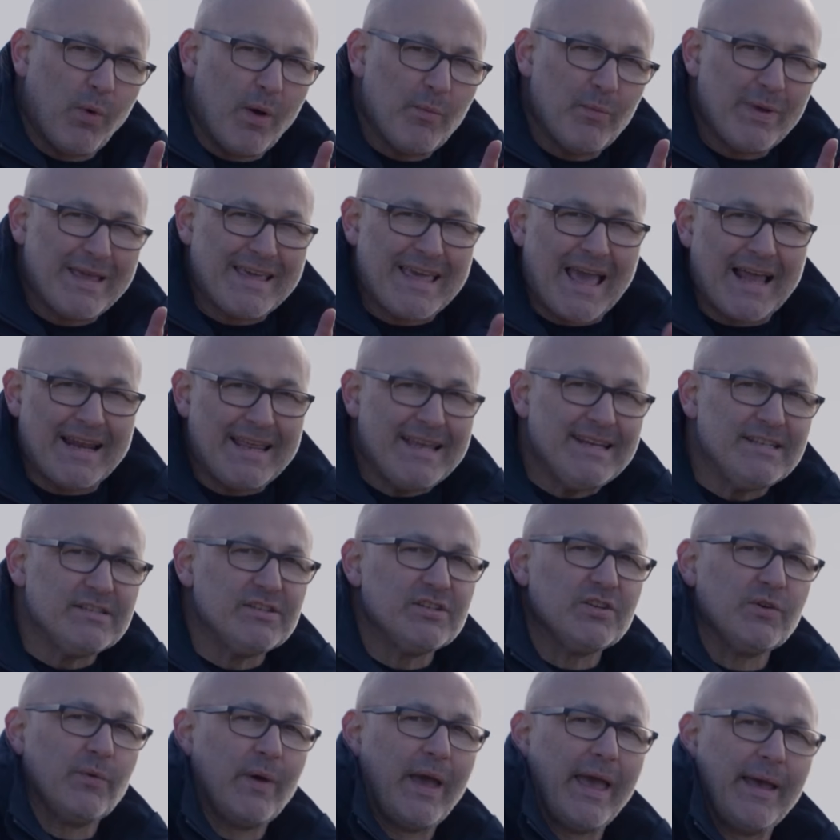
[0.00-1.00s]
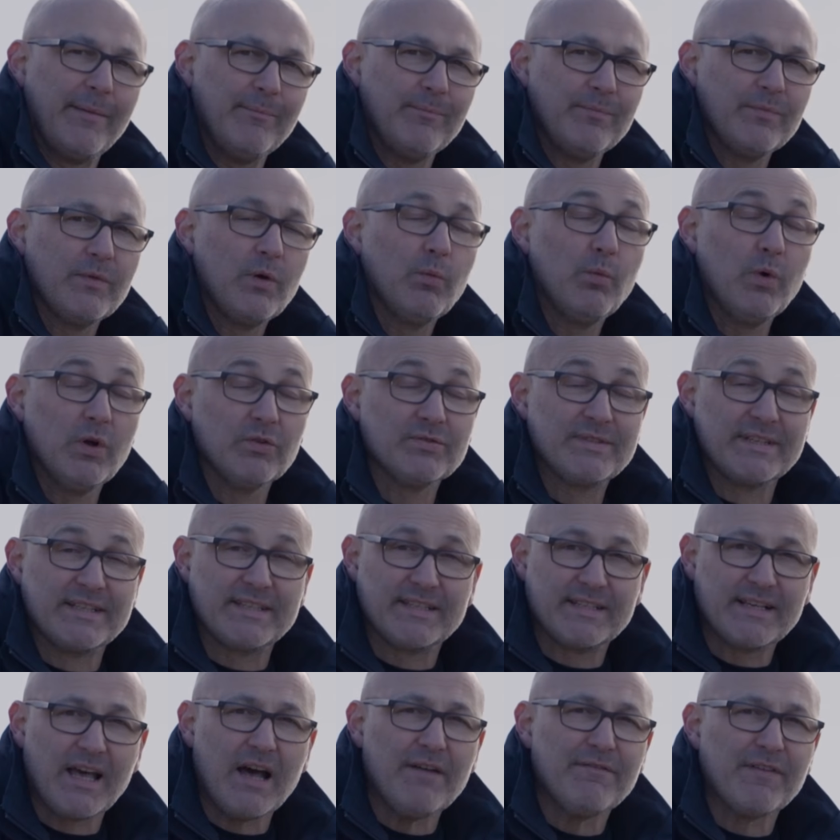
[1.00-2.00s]
when we get into it, we'll
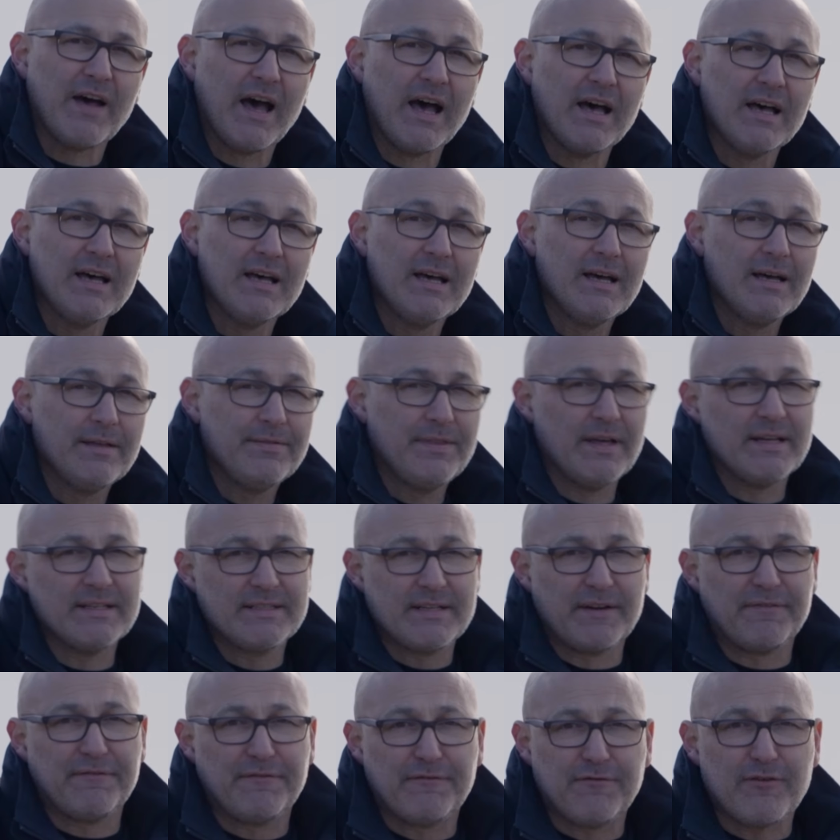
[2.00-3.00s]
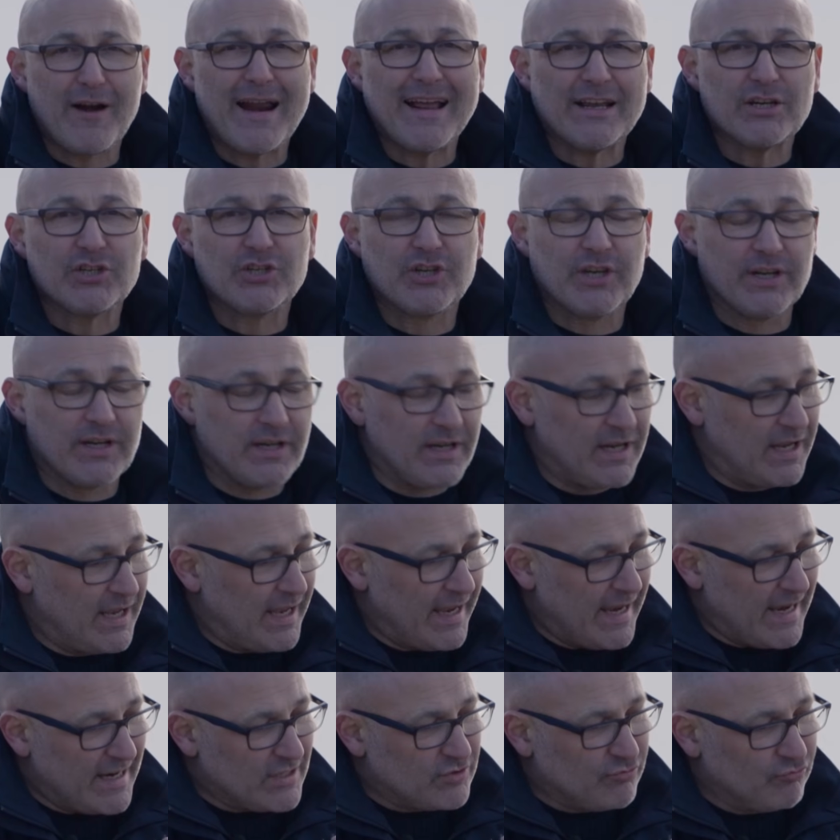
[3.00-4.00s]
discover that diffraction
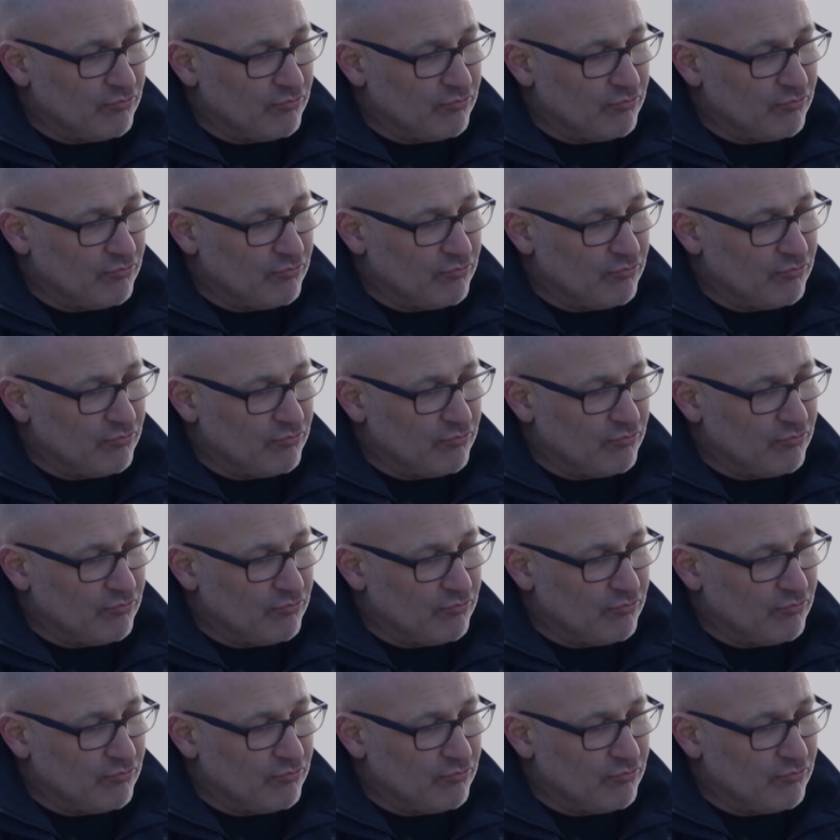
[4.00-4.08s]
is